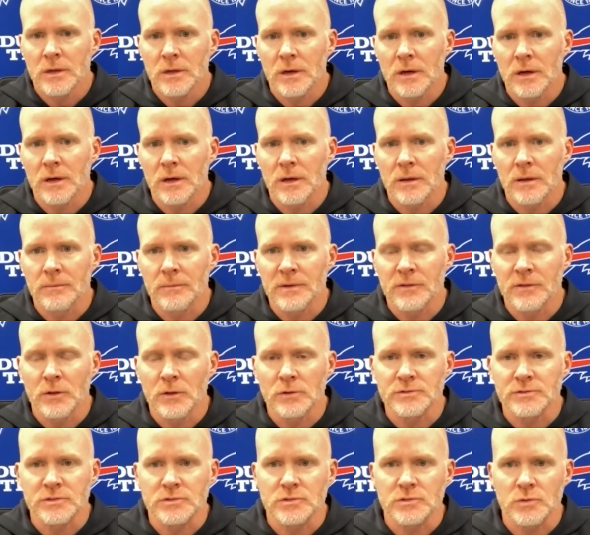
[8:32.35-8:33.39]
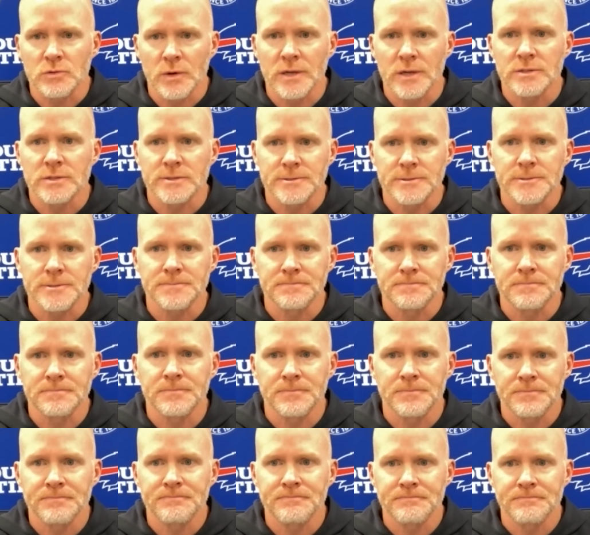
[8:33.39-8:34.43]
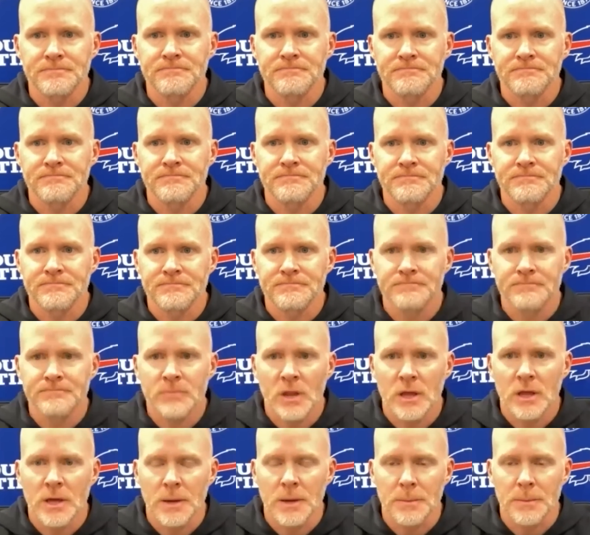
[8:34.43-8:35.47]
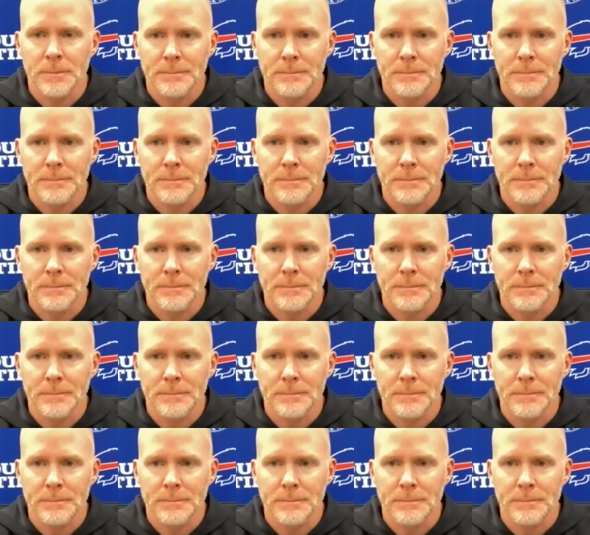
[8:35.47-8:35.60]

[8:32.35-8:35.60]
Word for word: um, in those situations. Thanks. Yeah.